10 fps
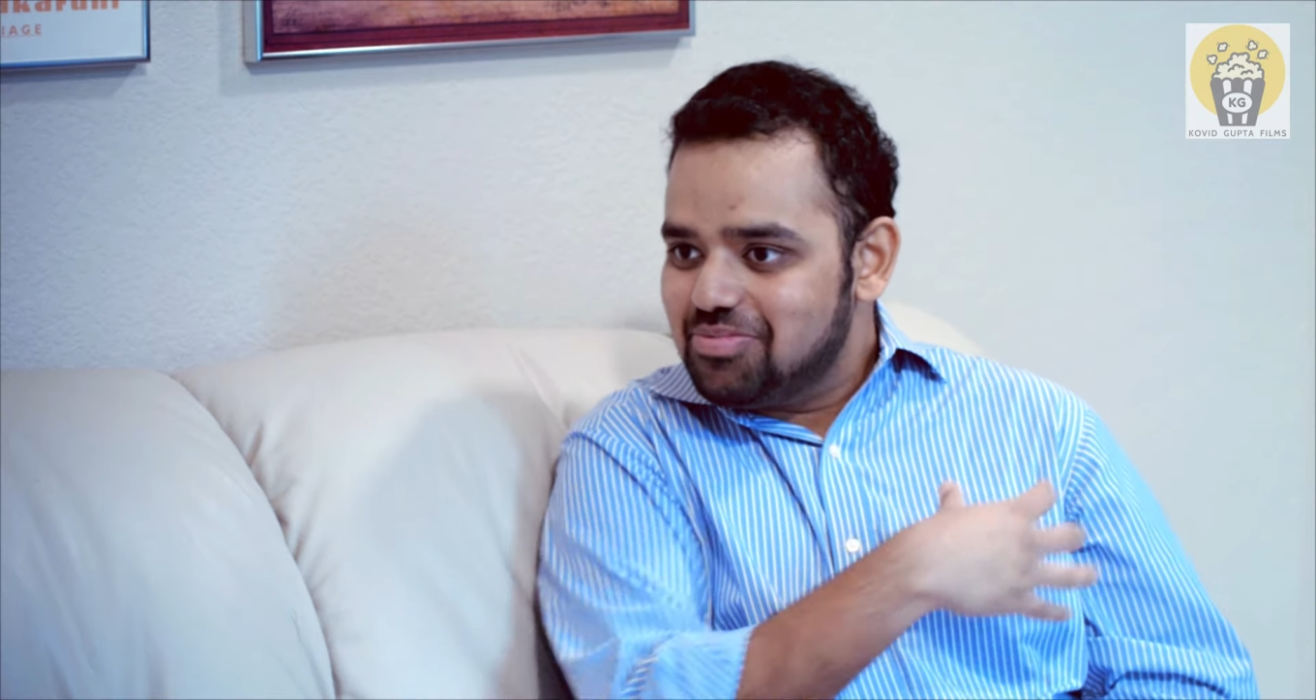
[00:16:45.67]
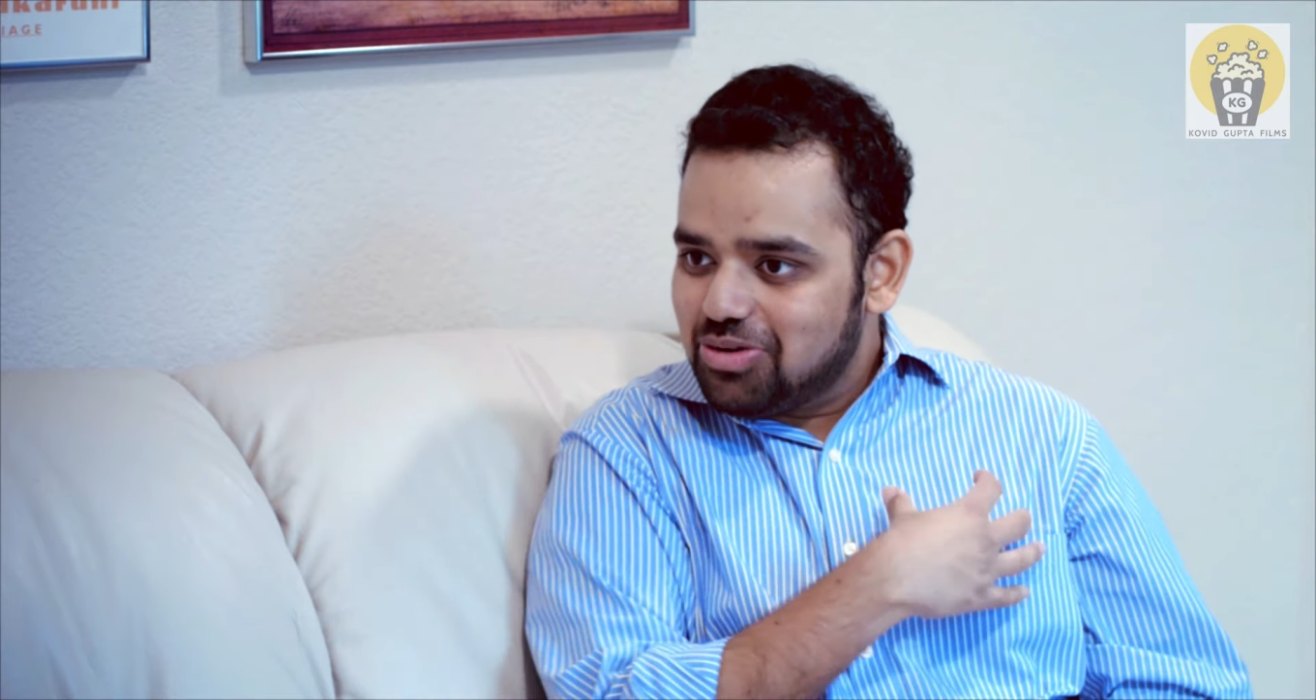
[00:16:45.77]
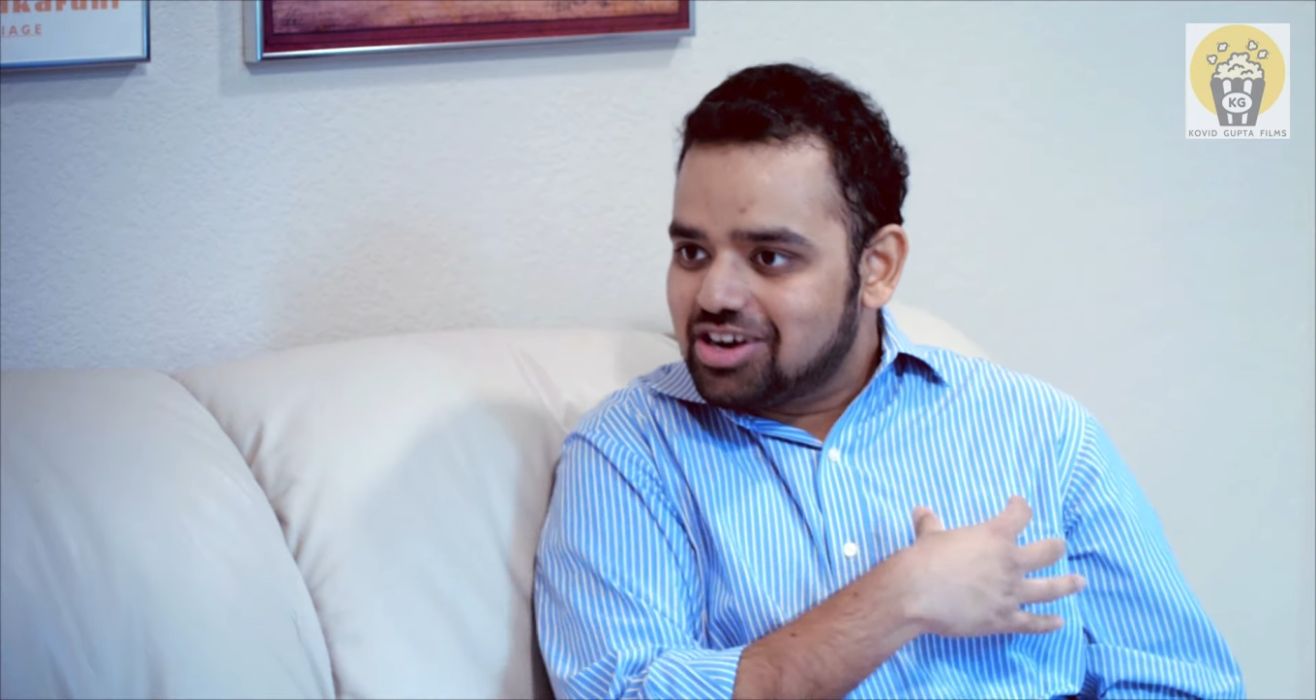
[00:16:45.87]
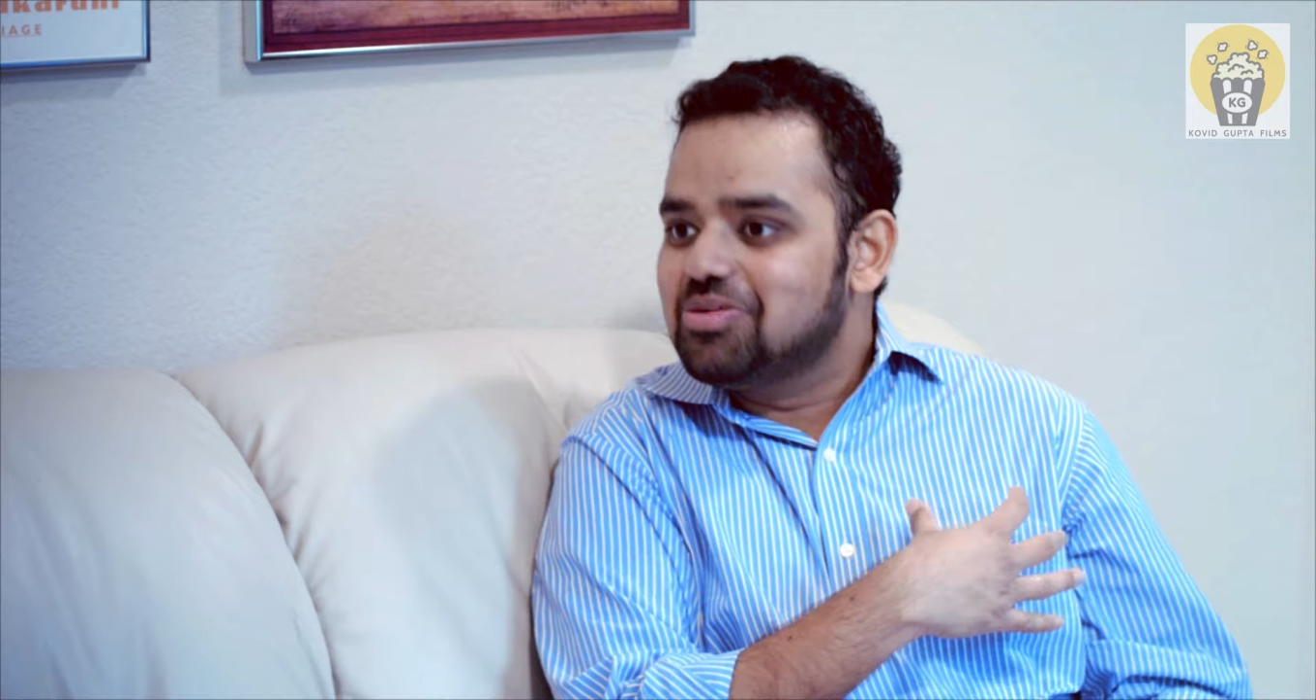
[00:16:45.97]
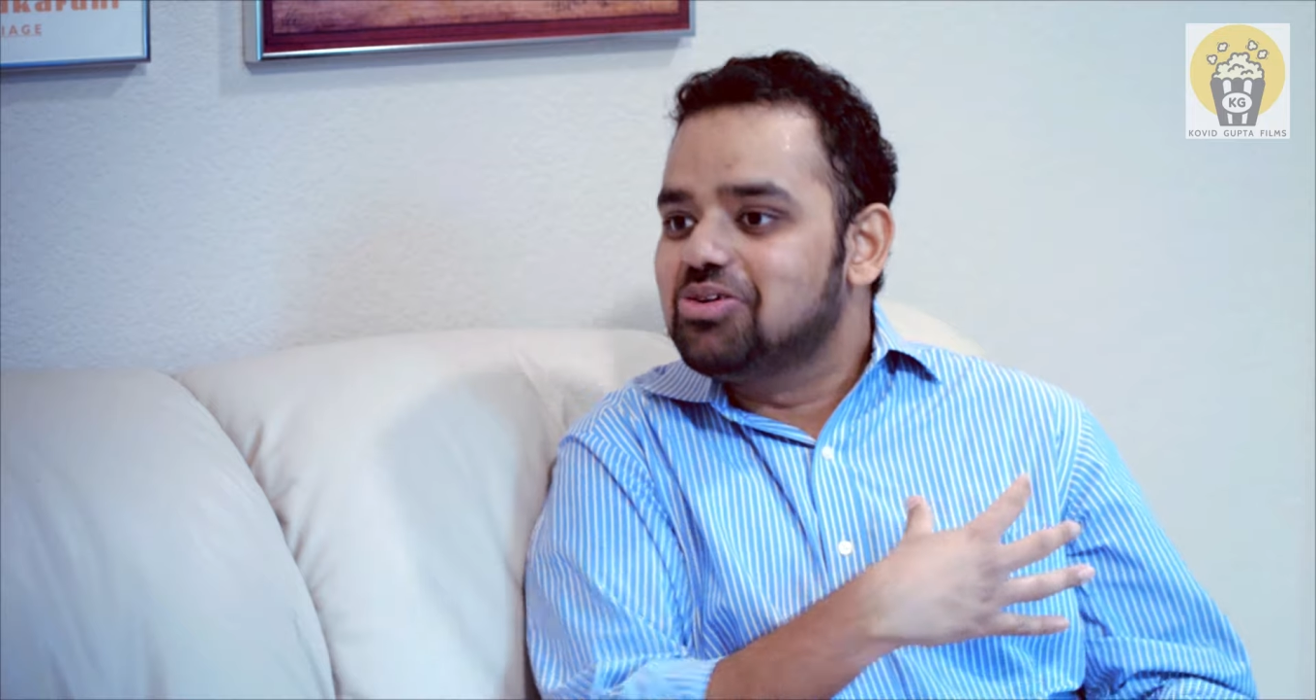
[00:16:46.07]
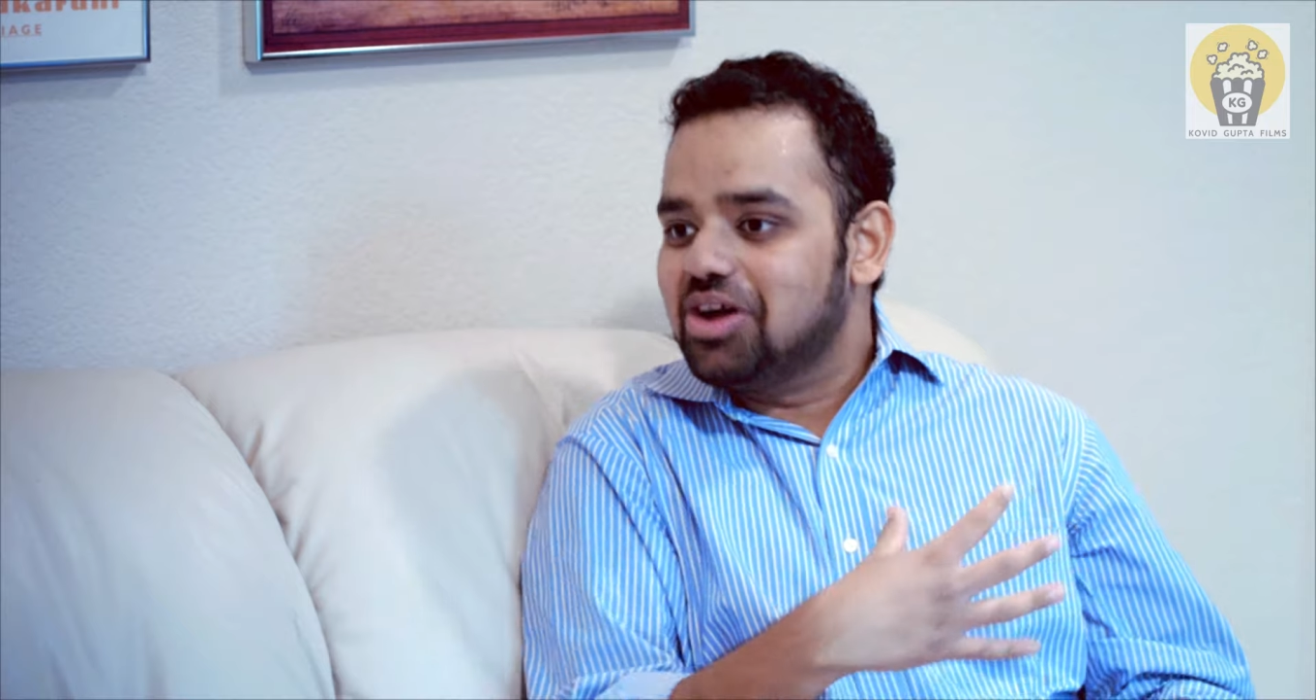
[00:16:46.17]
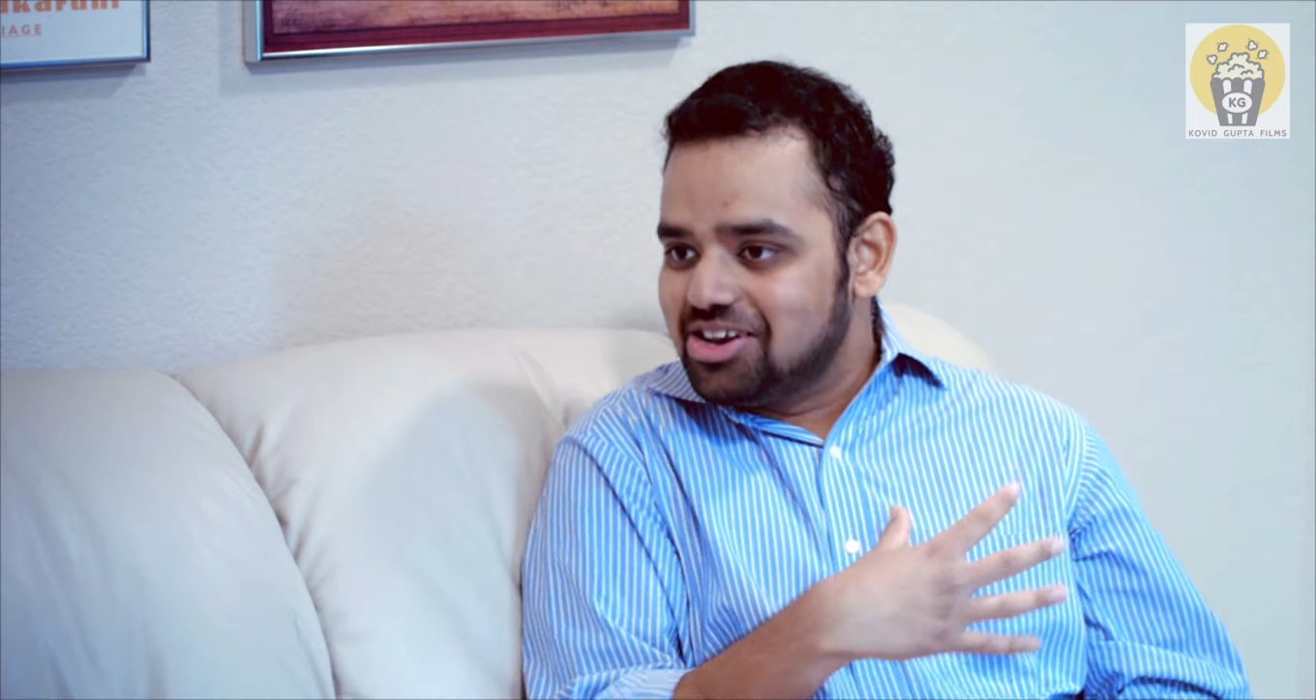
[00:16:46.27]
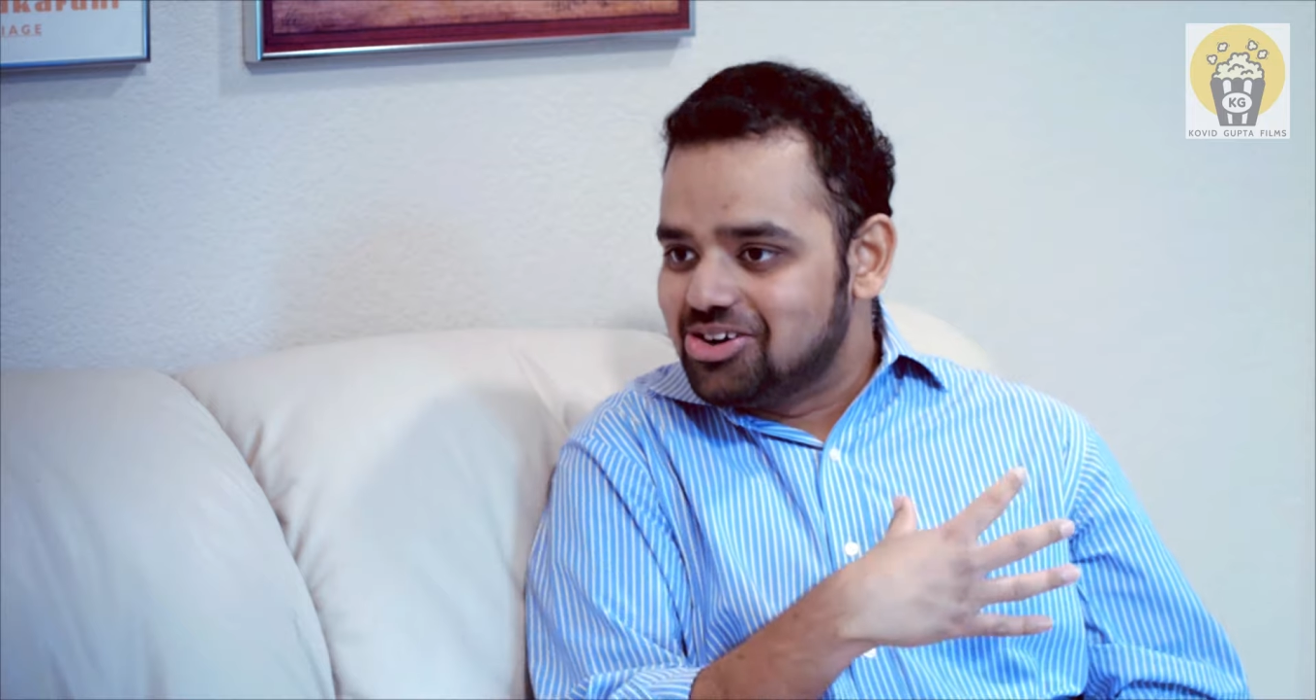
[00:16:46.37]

pricked me right